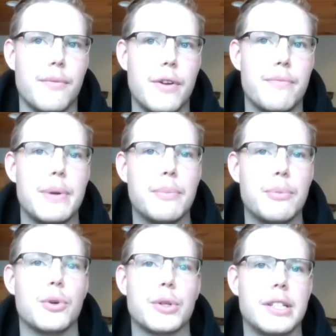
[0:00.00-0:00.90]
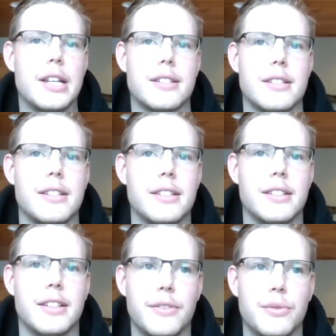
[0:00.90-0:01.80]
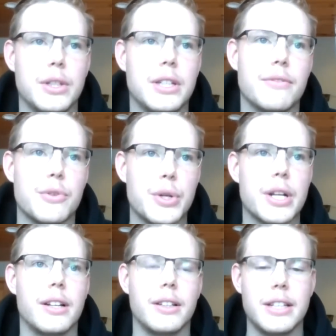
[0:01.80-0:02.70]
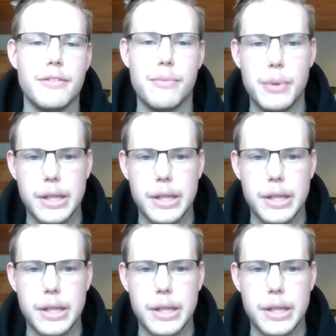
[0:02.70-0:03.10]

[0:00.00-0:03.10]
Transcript: if people are destined to leave, they're gonna leave.